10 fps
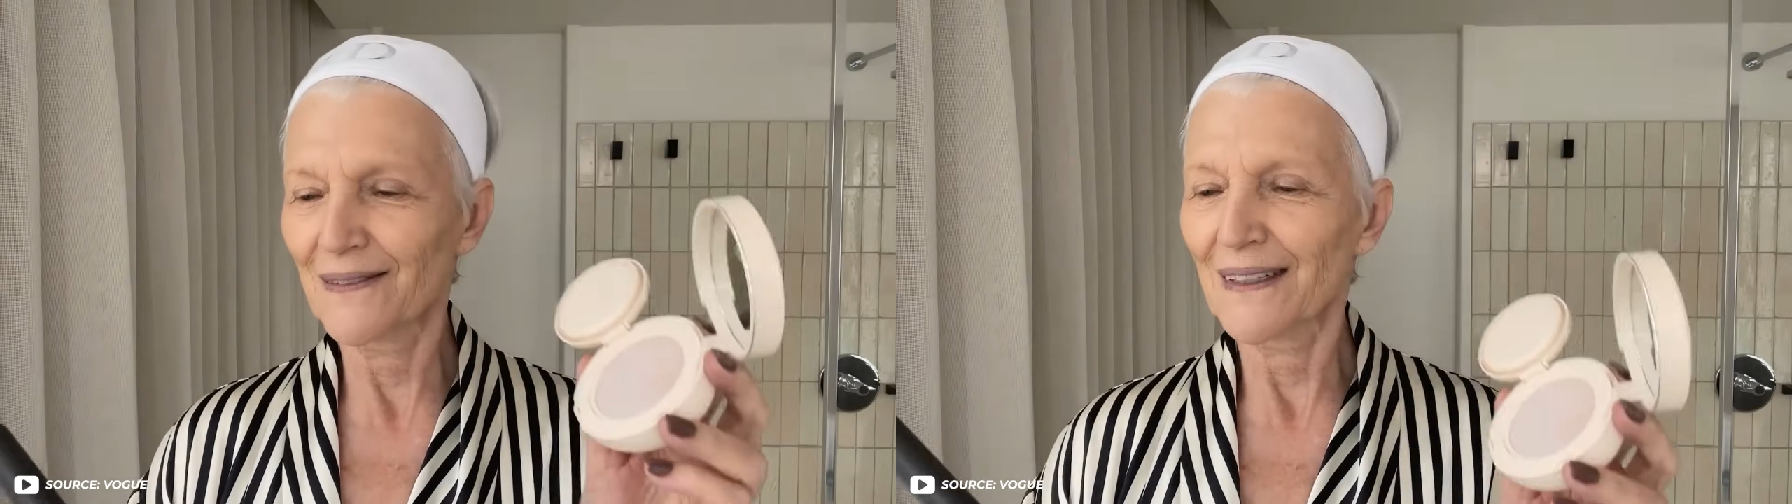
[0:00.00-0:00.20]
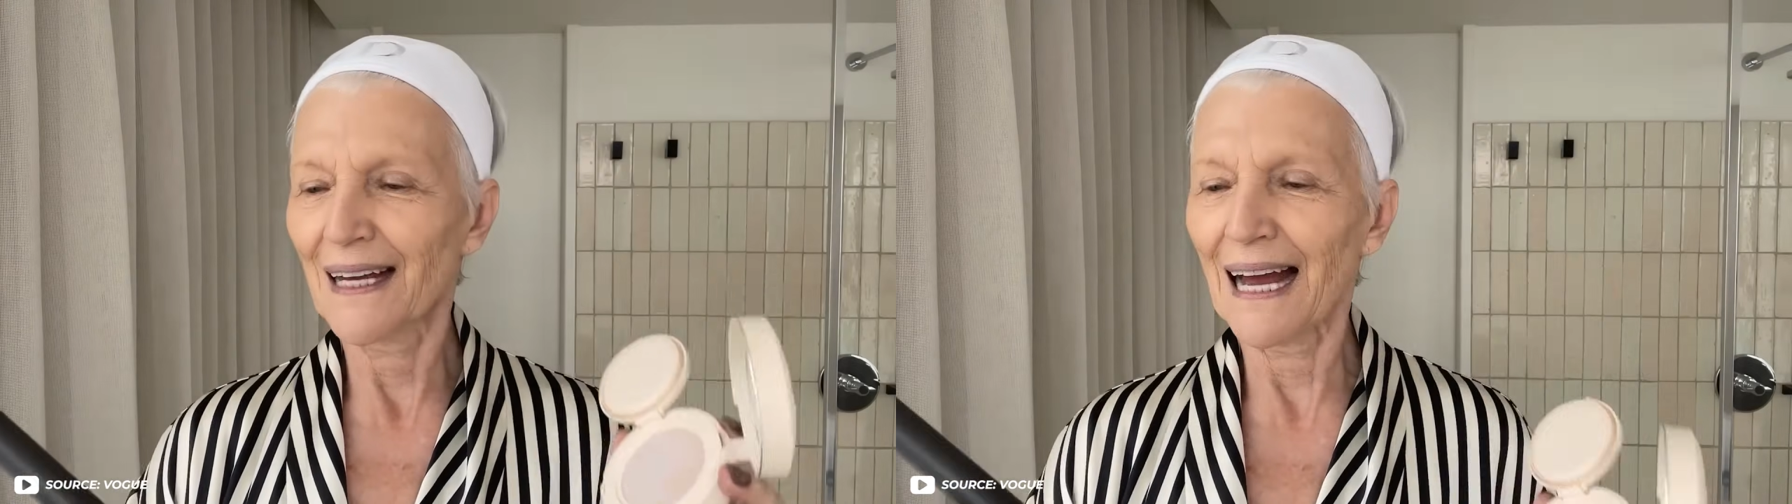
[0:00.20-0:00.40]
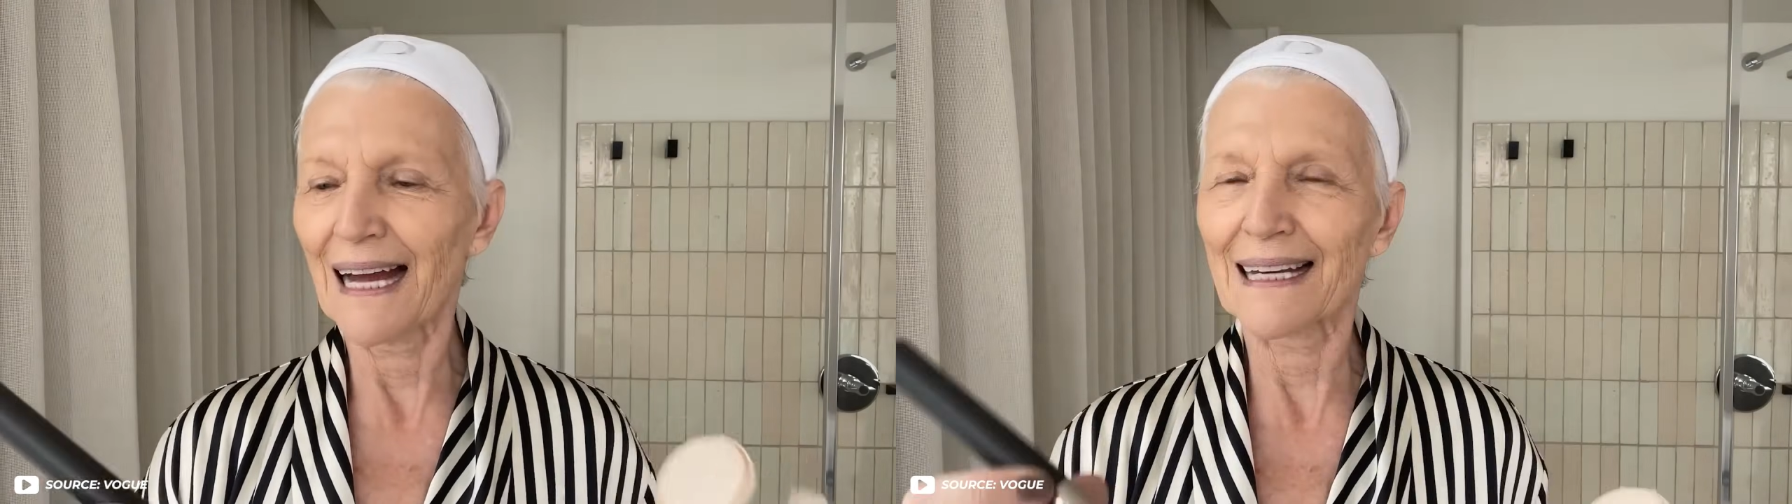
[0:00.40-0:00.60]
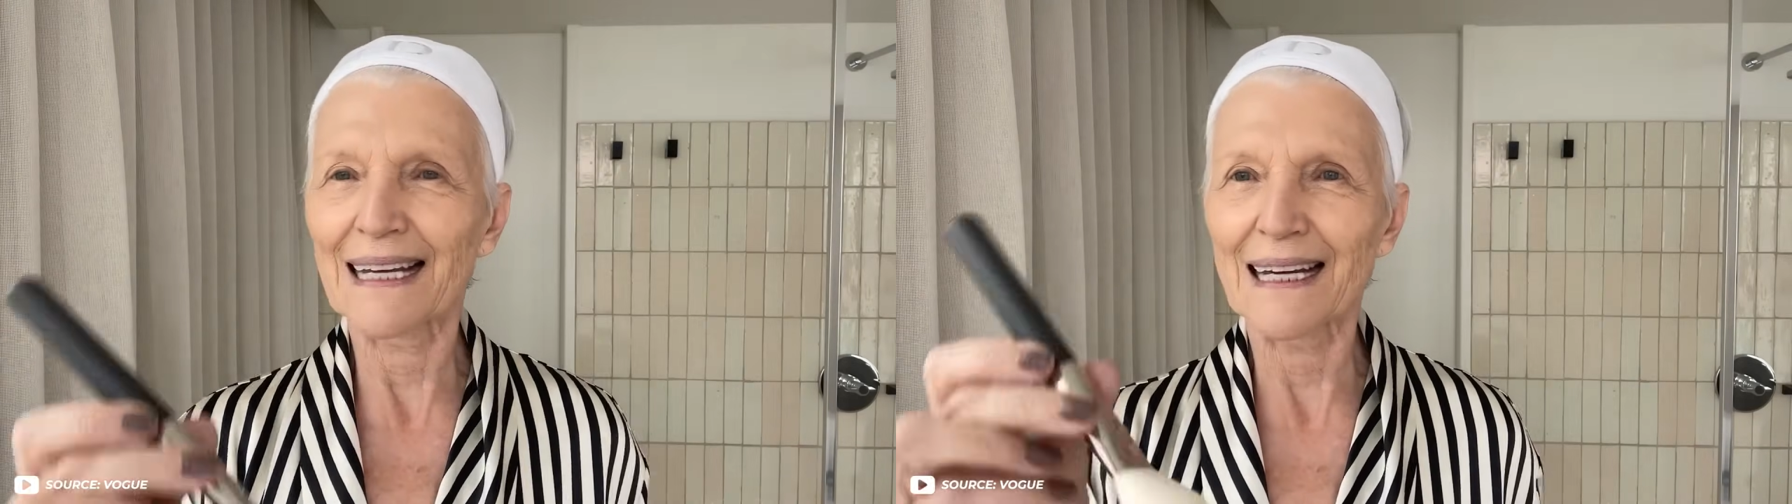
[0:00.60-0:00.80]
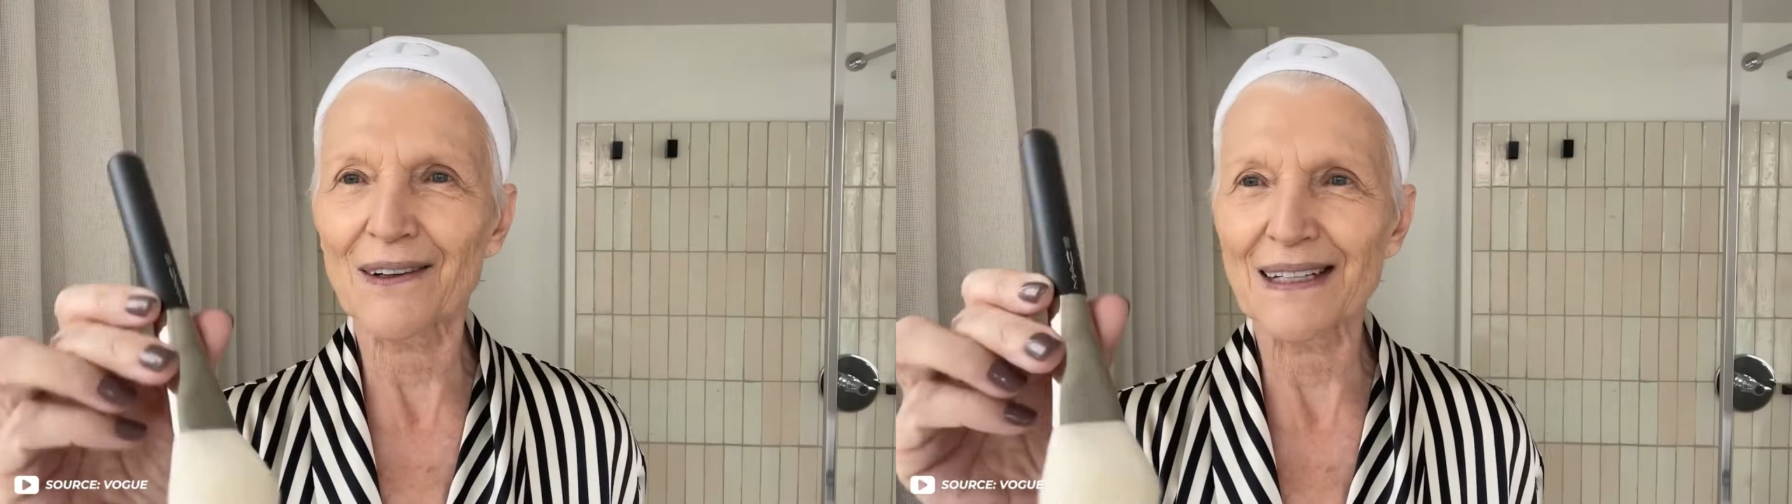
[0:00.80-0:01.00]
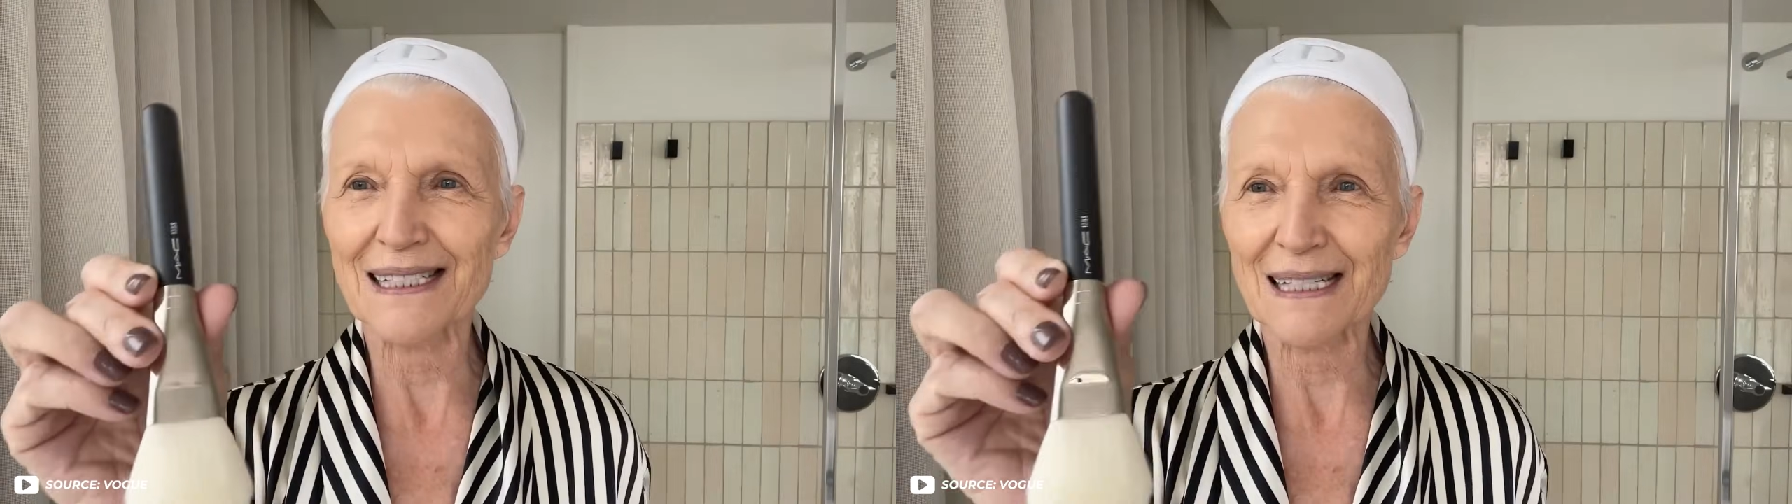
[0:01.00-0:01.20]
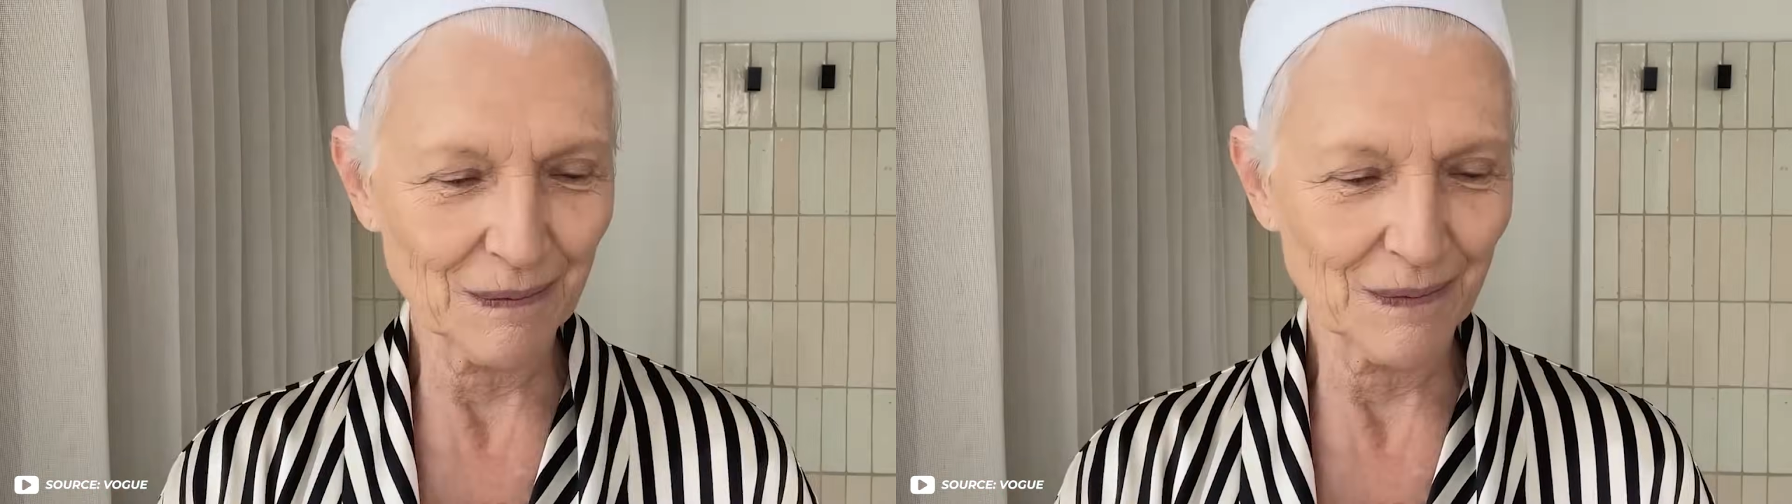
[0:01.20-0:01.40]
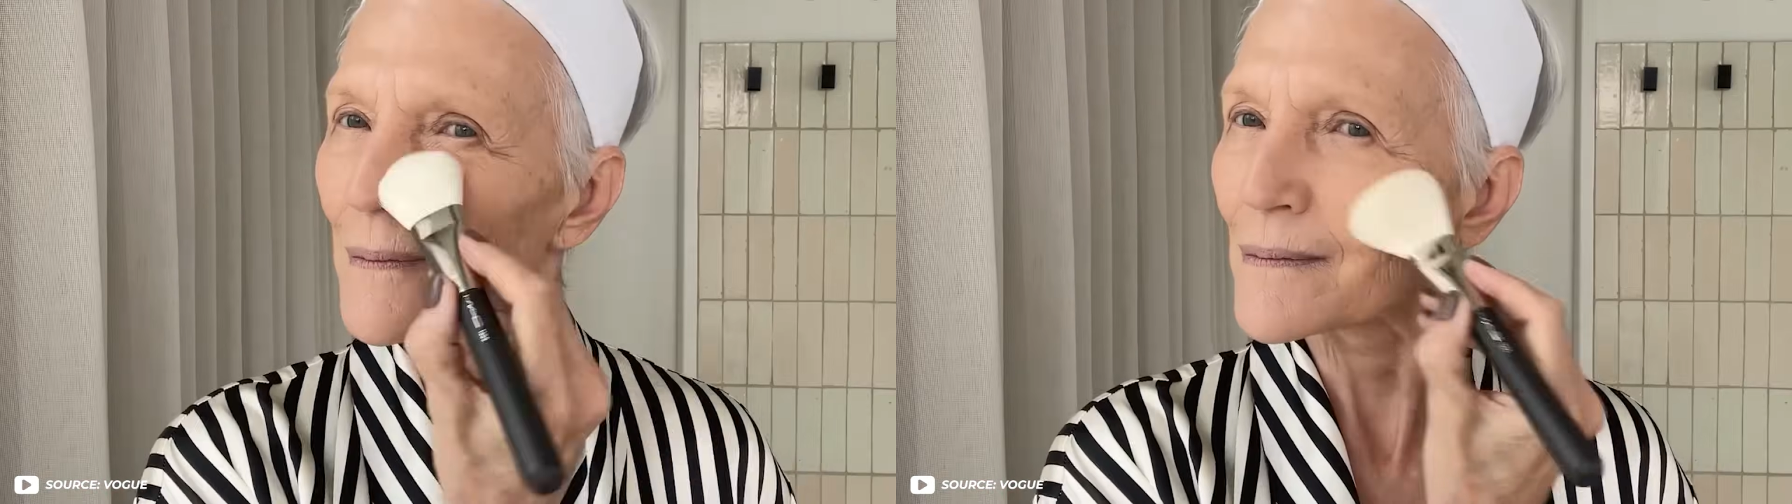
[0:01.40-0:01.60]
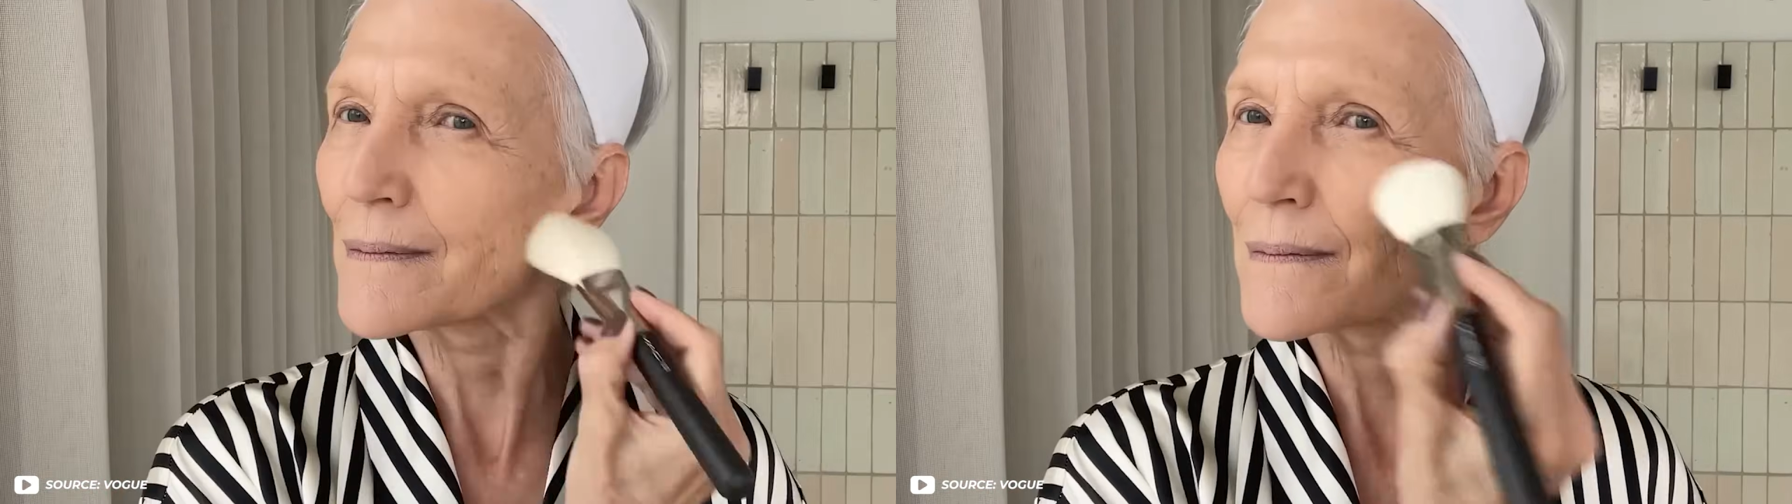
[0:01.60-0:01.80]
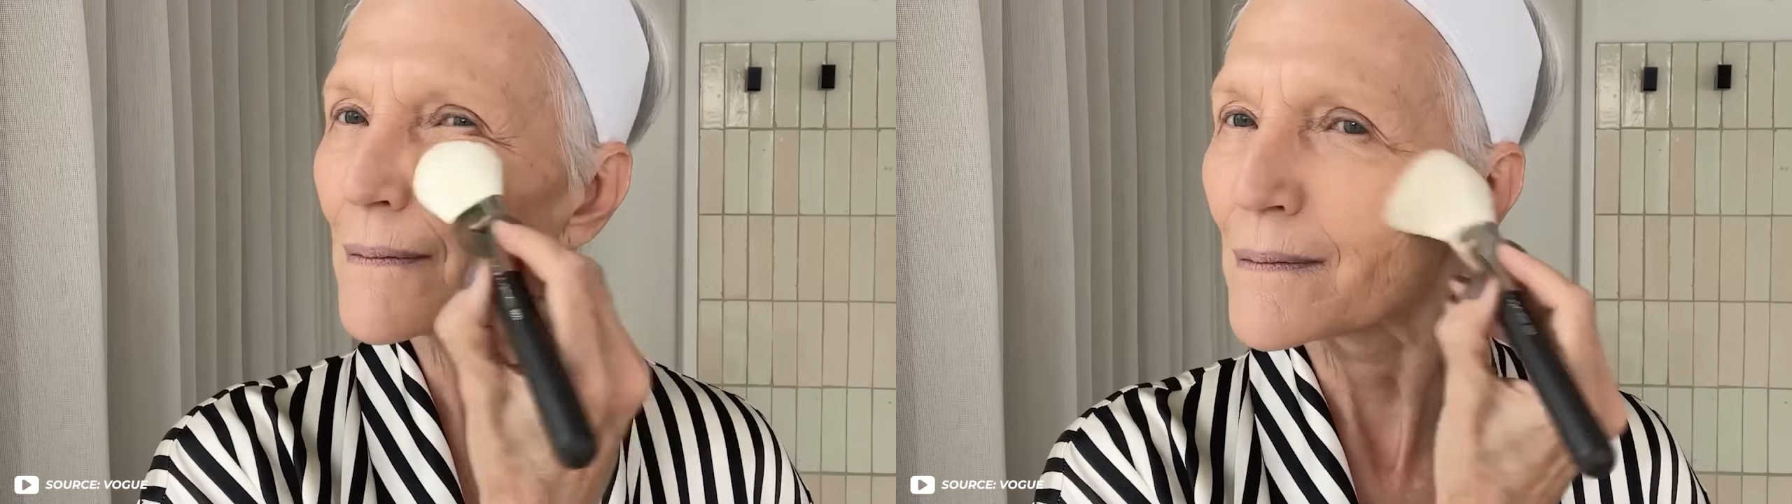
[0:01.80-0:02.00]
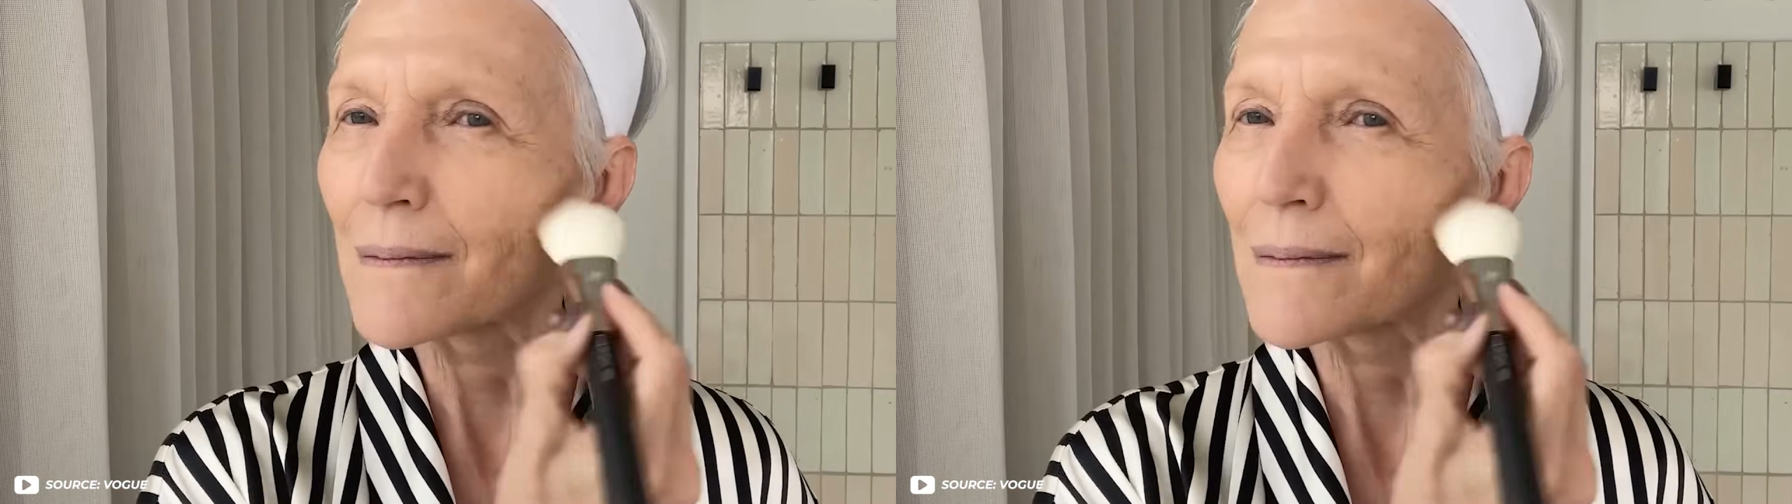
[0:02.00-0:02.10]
powdering areas with wrinkles,